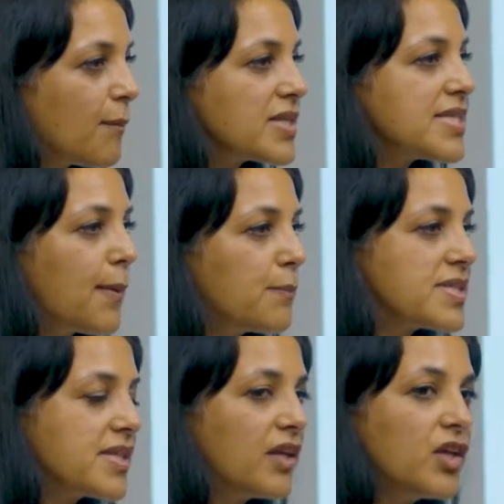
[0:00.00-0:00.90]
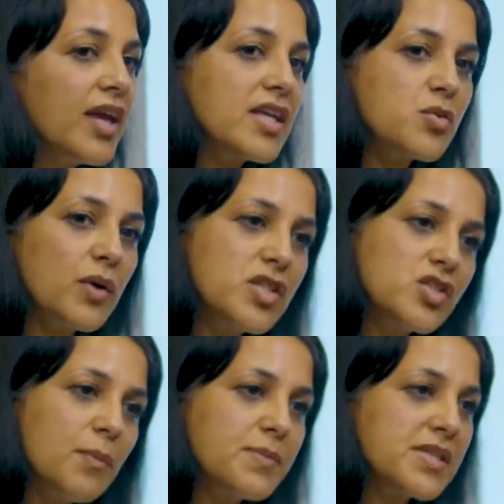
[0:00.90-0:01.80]
by 10%, you get
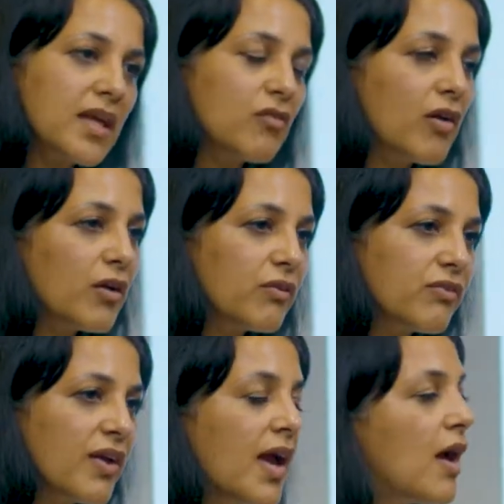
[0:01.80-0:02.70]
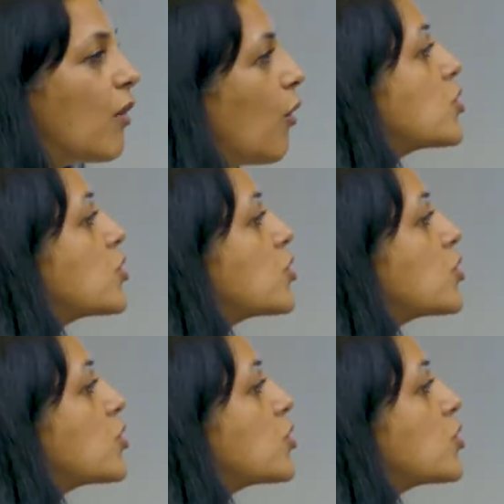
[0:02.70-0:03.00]
22% growth, or